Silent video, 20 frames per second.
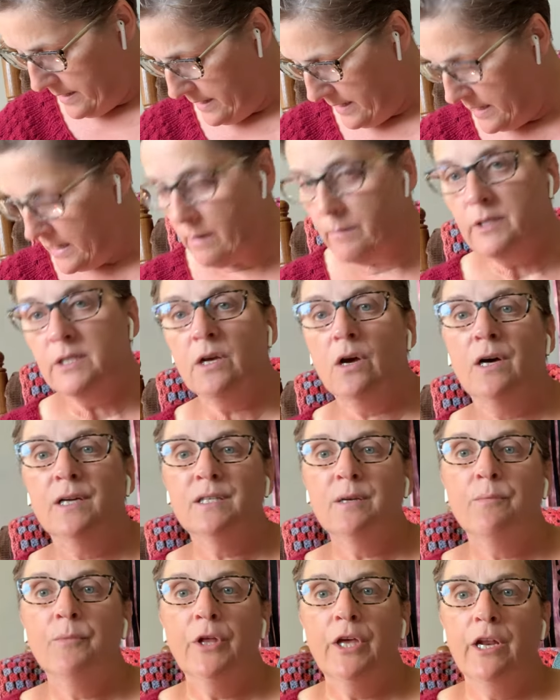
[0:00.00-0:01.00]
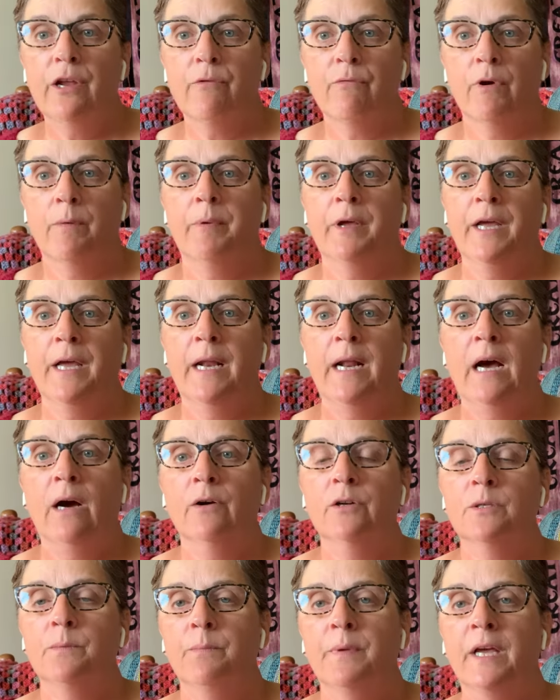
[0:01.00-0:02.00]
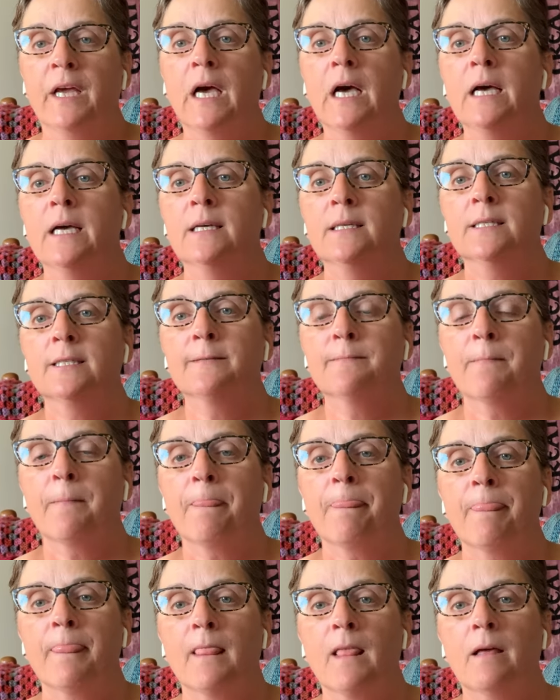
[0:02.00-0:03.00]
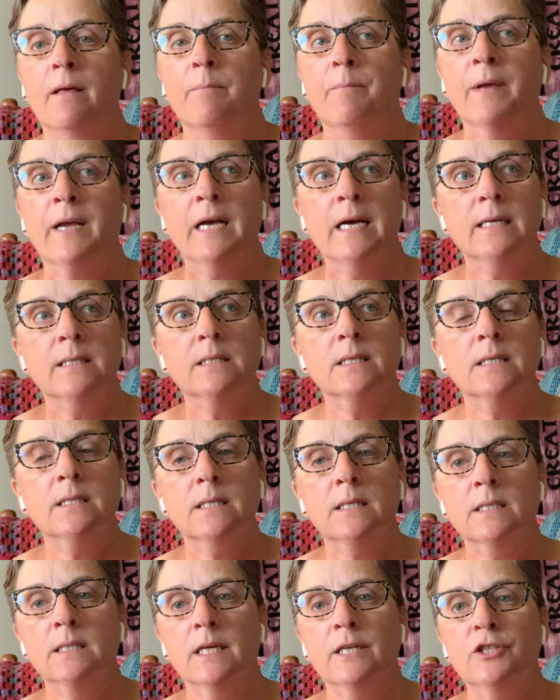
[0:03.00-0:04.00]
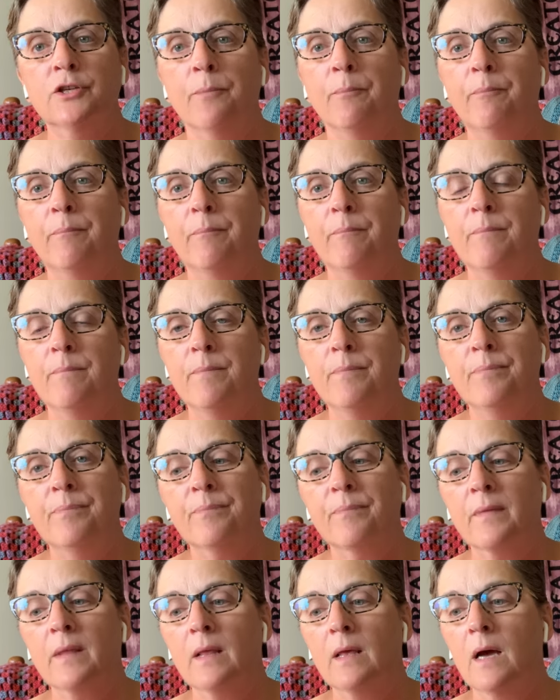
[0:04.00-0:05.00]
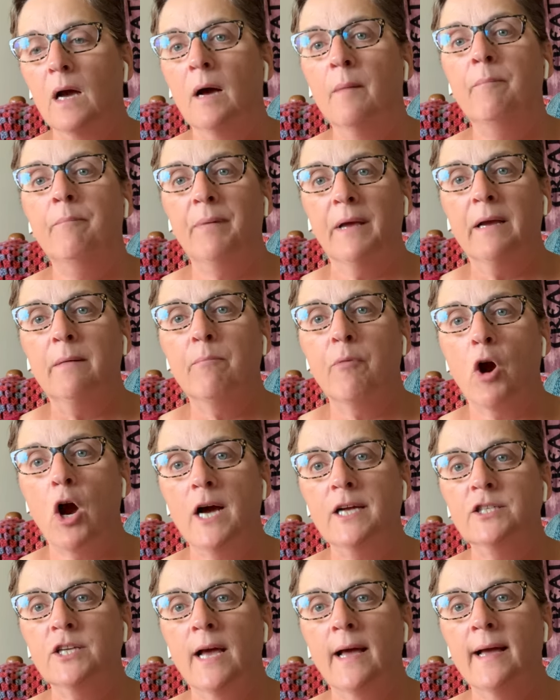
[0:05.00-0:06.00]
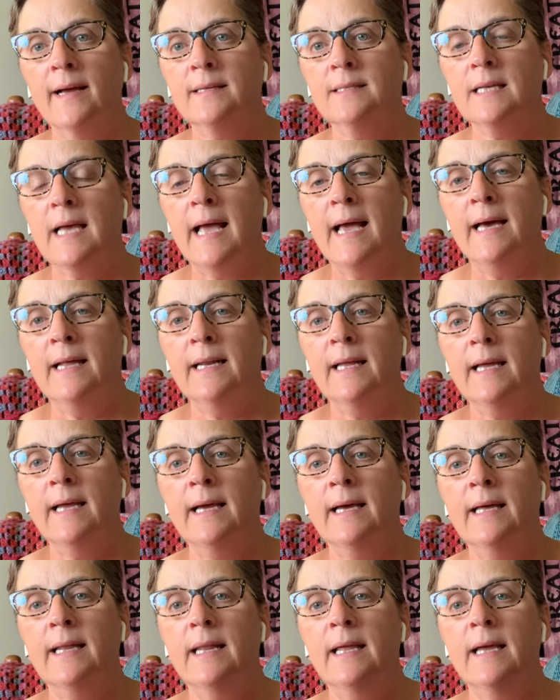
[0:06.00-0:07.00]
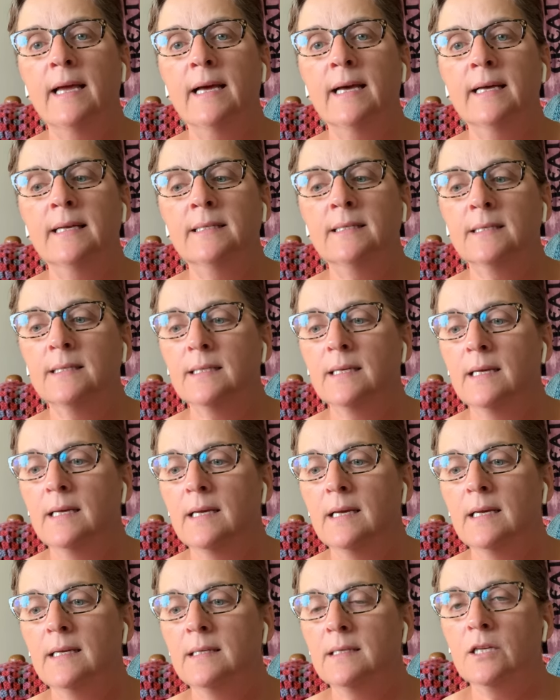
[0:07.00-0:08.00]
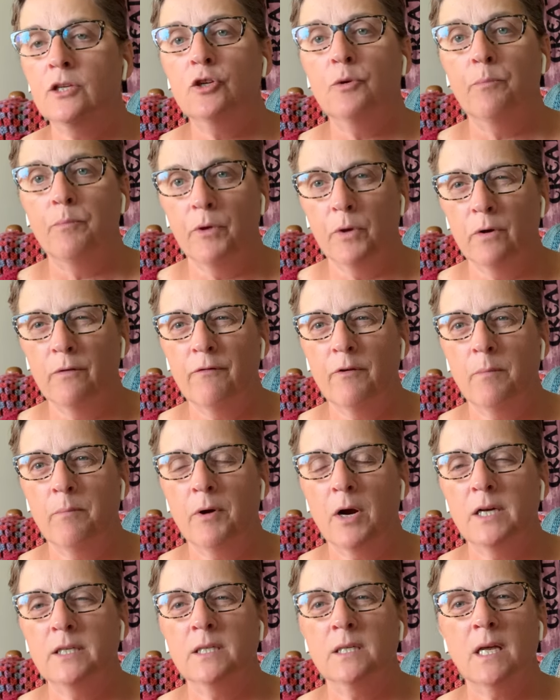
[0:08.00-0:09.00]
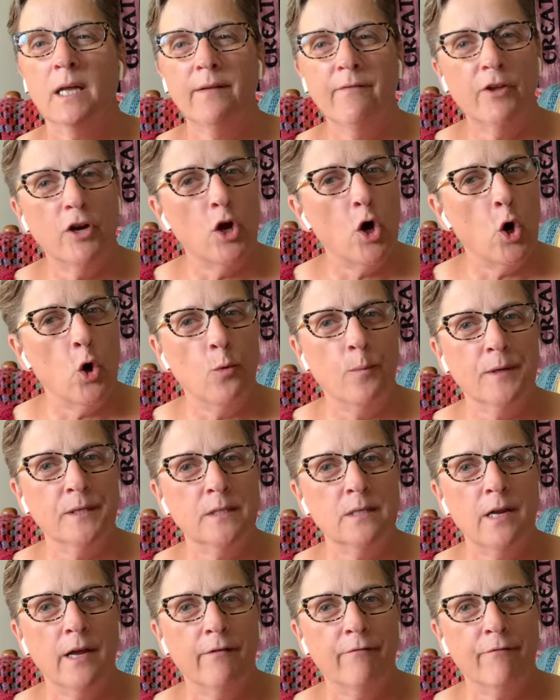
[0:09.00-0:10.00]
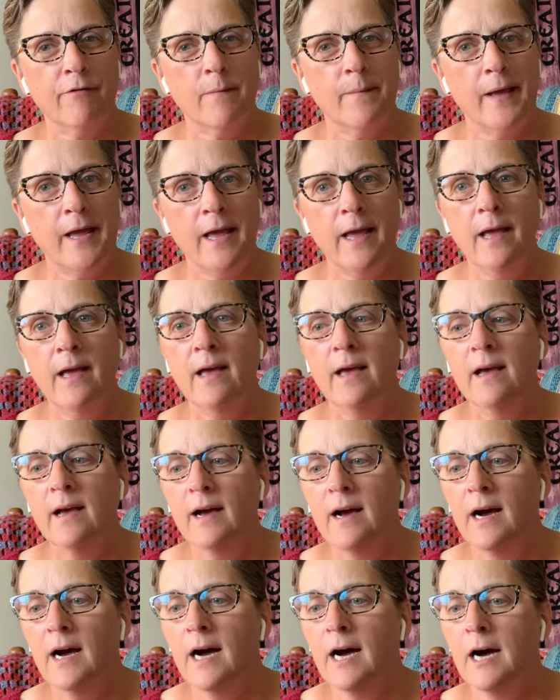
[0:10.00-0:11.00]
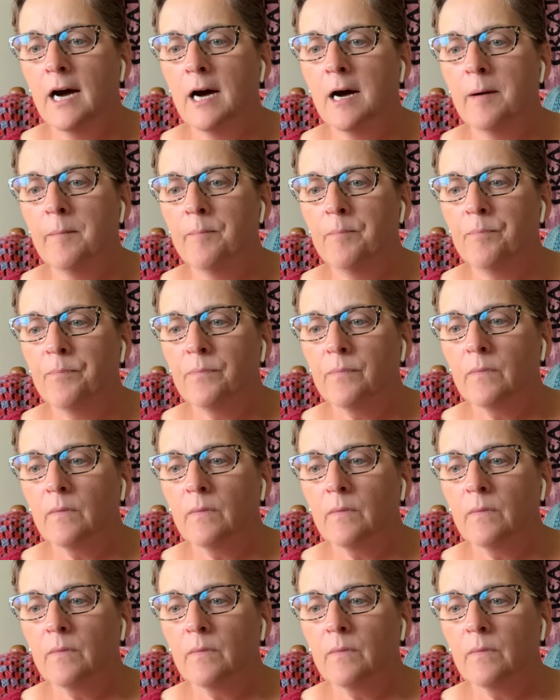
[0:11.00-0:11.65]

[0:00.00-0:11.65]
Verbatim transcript: and I was contemplating ripping it out because because this is such a a big project and it is such a beautiful project, kind of an opus net for me. Um,